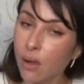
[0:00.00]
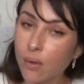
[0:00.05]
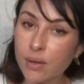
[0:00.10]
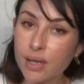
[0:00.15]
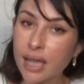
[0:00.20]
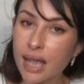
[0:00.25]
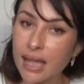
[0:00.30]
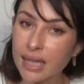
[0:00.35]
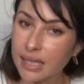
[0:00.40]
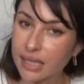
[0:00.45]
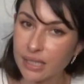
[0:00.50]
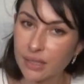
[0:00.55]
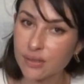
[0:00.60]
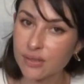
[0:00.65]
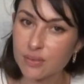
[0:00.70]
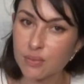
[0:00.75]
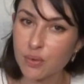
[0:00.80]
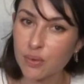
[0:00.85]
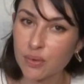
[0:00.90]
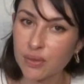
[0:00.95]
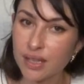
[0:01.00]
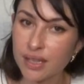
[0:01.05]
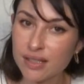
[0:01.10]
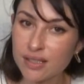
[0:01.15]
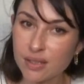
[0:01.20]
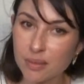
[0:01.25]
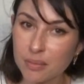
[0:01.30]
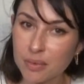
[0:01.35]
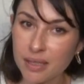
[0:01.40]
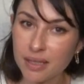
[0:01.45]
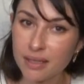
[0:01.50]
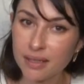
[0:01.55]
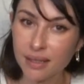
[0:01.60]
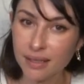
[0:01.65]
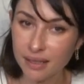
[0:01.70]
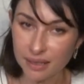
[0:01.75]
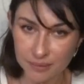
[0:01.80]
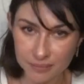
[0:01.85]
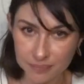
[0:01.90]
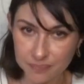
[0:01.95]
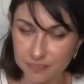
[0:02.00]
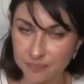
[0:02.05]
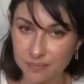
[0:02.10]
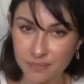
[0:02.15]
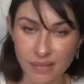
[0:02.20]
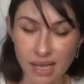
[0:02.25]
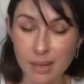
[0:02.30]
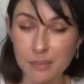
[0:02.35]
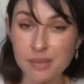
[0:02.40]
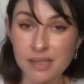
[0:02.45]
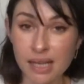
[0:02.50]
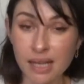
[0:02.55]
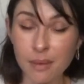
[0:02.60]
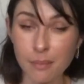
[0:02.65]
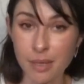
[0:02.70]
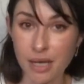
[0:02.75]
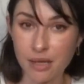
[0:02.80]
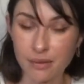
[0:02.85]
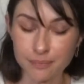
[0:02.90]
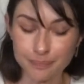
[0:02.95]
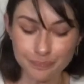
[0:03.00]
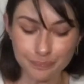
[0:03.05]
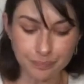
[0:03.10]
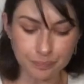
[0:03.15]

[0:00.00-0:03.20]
okay, here's more things to be upset about.